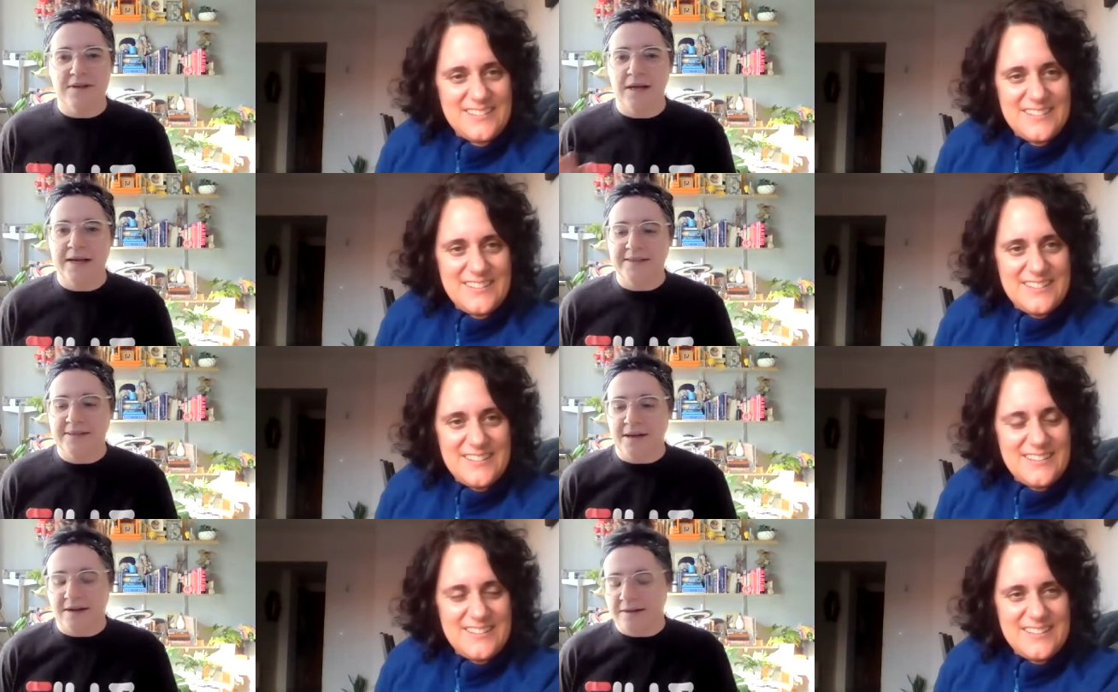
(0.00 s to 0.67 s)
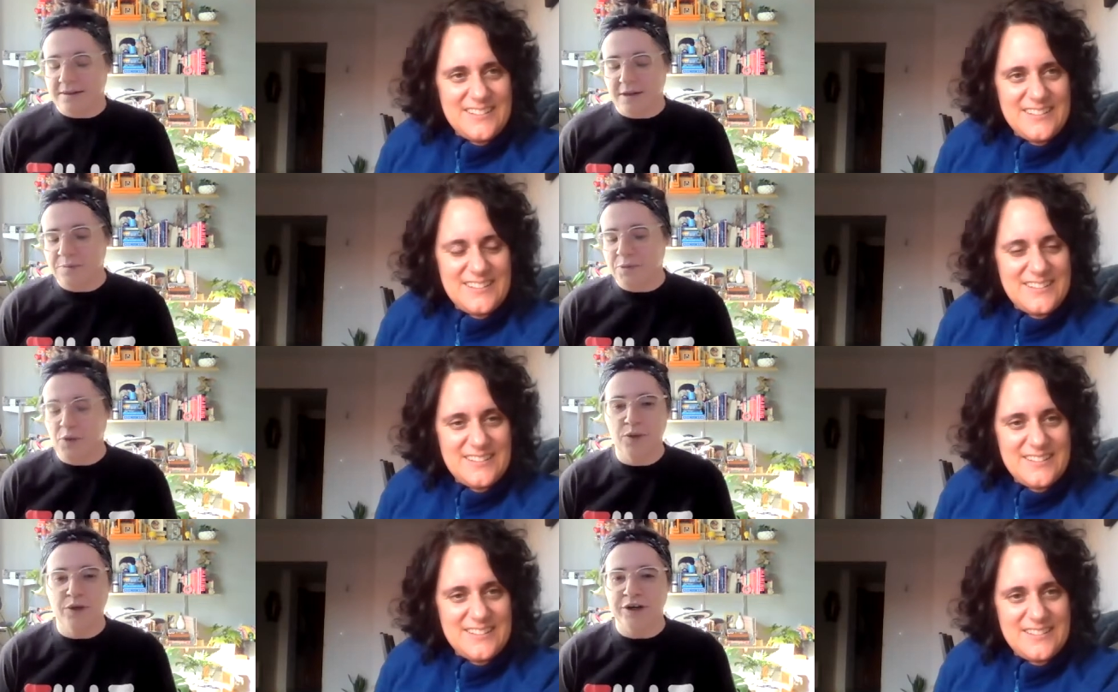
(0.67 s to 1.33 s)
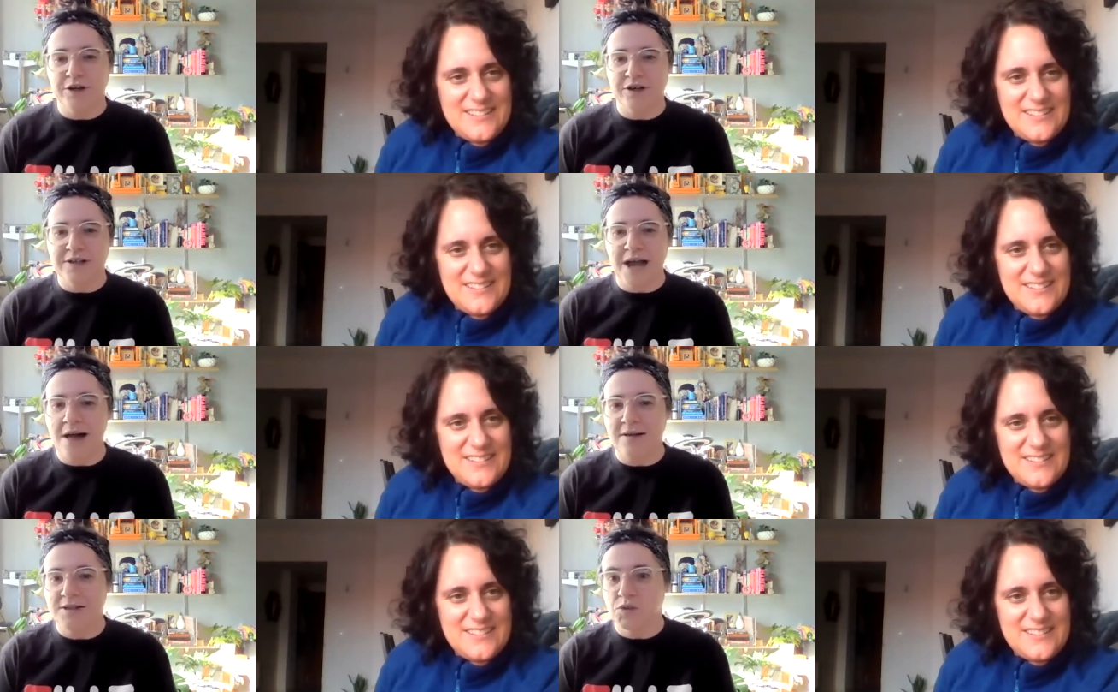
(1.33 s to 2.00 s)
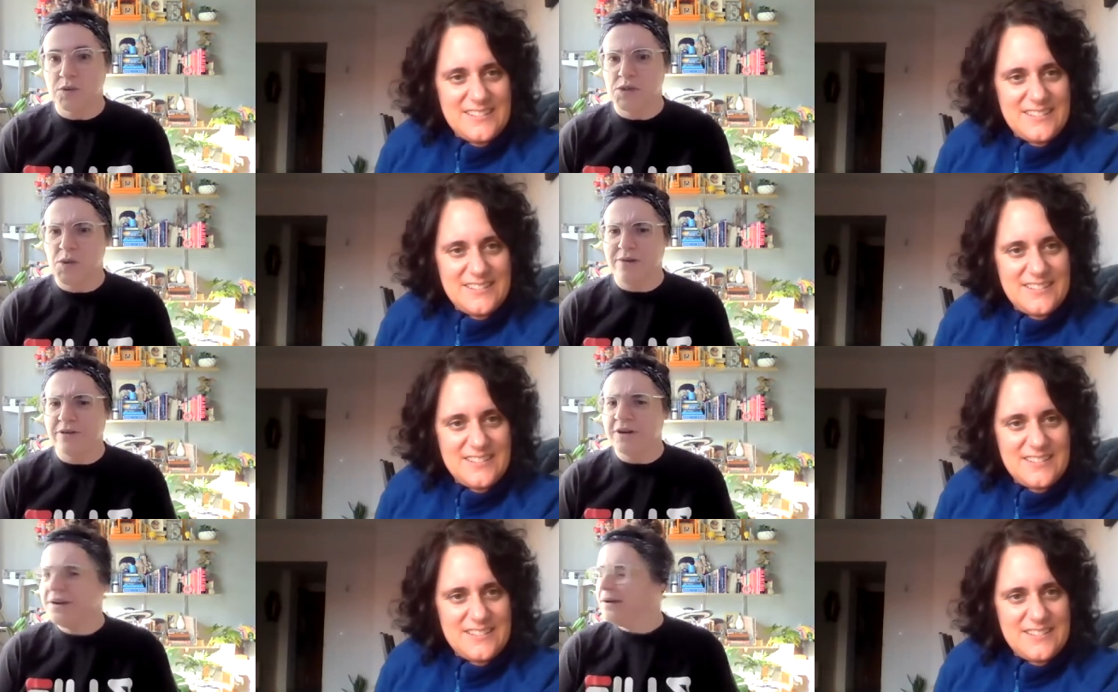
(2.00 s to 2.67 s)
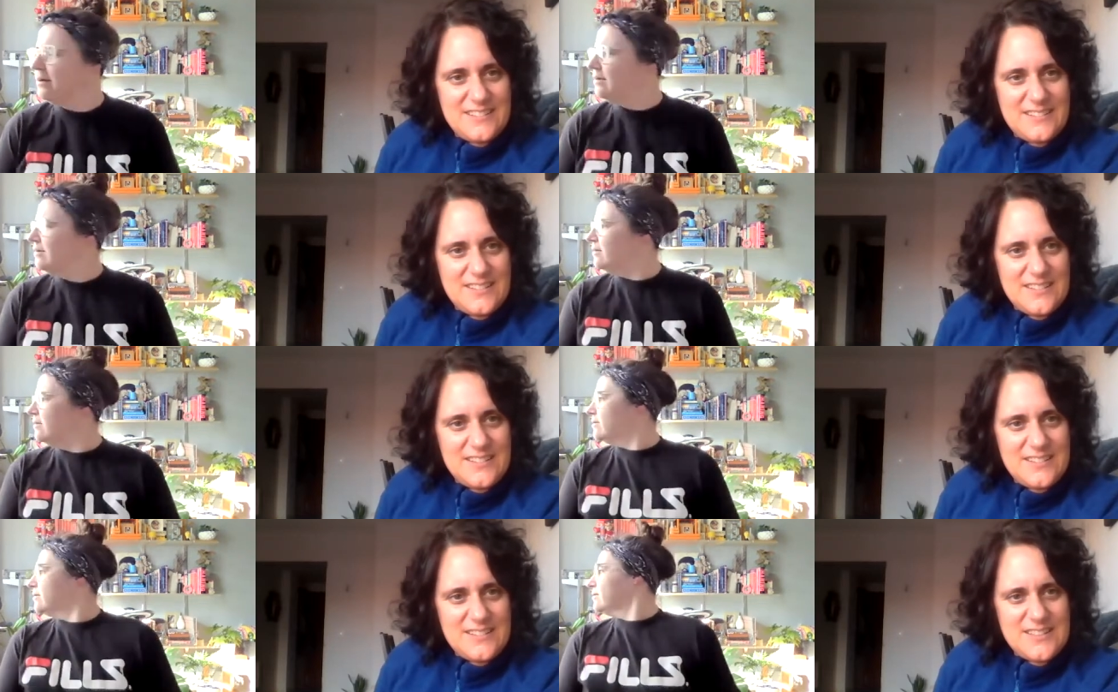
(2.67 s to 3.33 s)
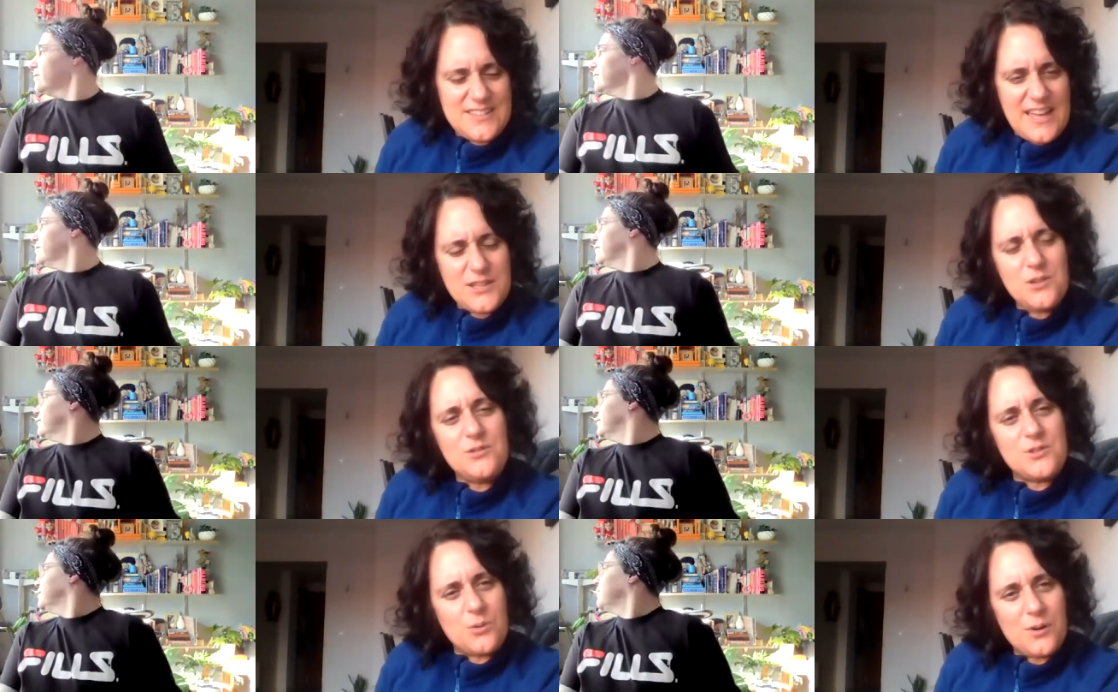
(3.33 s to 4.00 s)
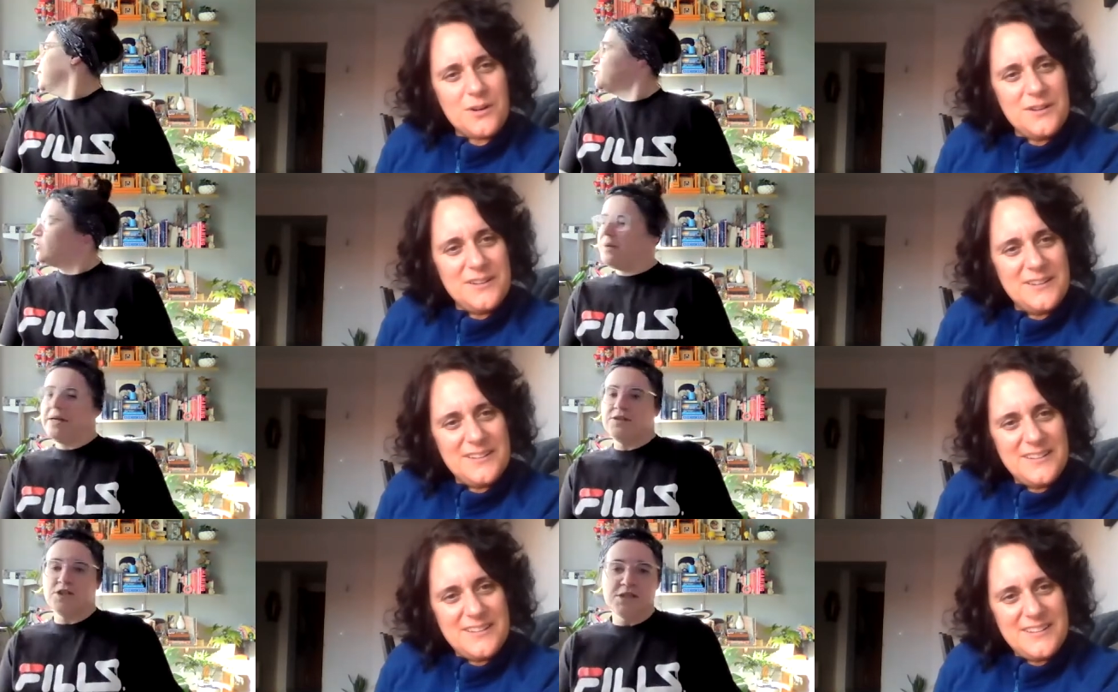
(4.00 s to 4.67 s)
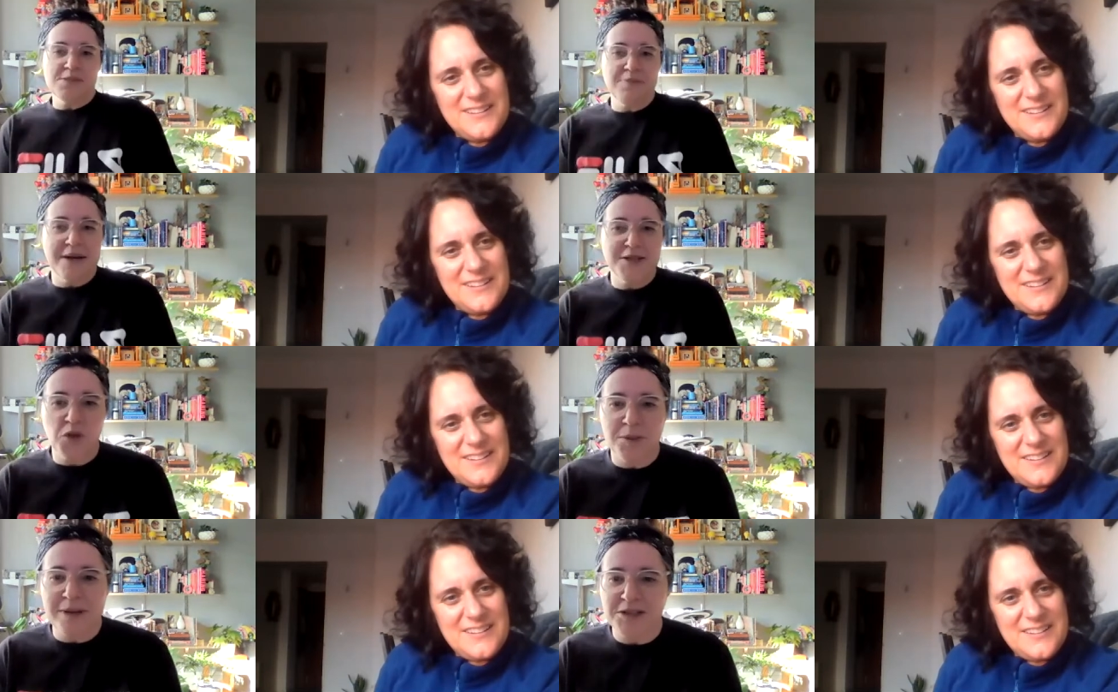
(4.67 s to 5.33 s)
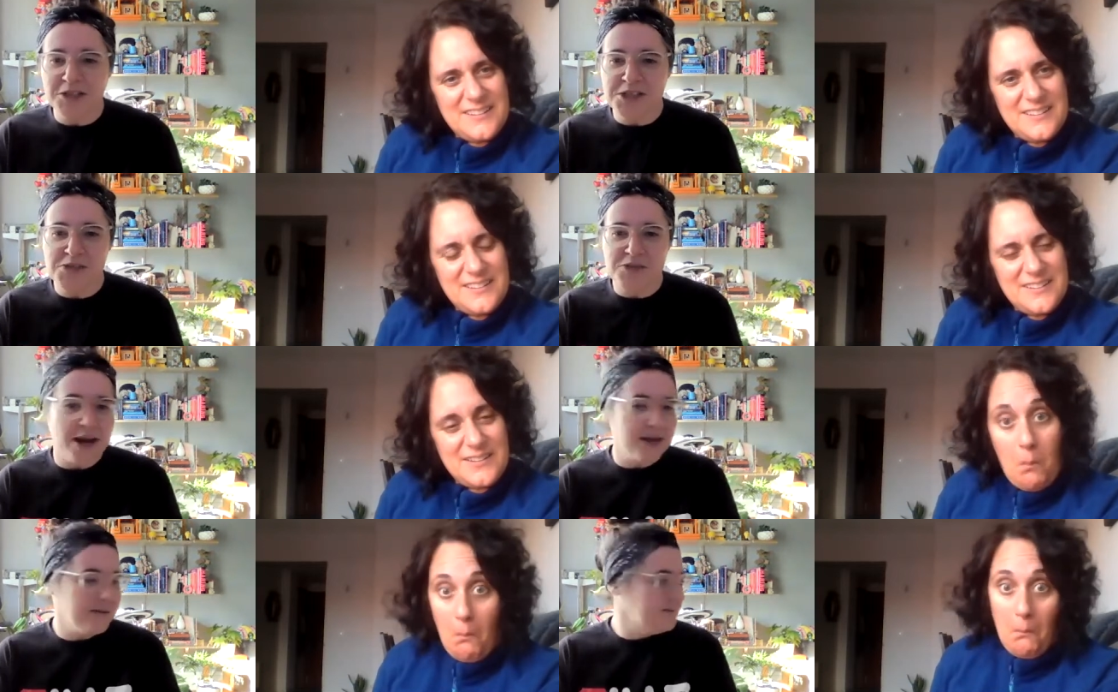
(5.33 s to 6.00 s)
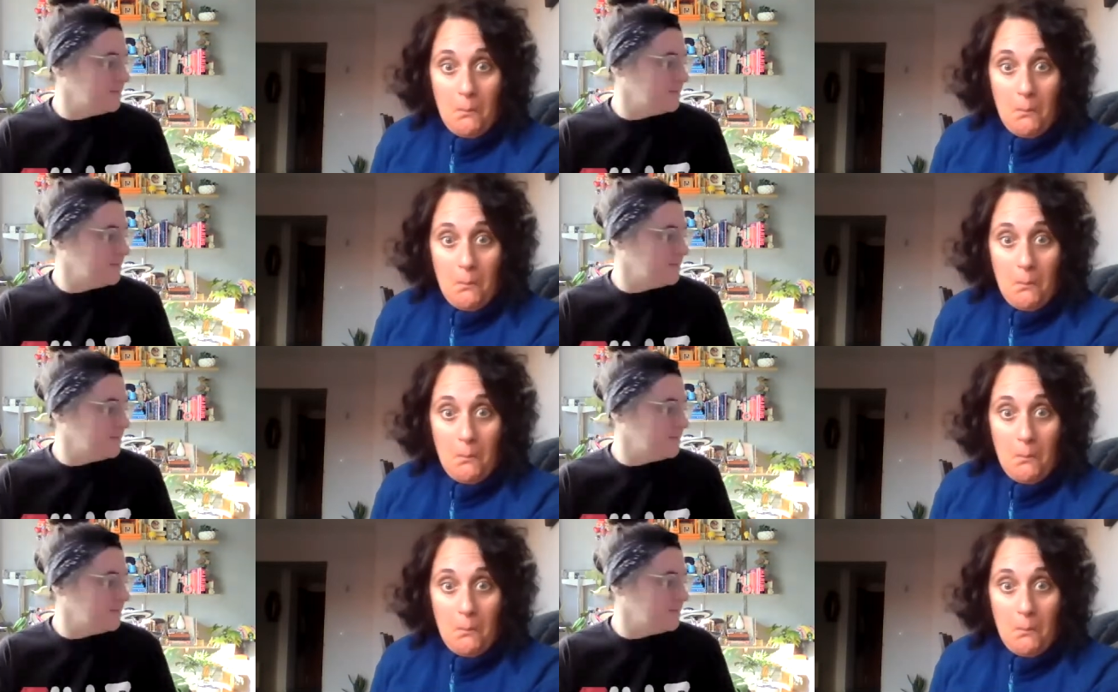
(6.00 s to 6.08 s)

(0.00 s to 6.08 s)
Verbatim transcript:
Speaker 1: in, uh, computer knowledge whatsoever. Is that your door? My doorbell just, my doorbell just rang.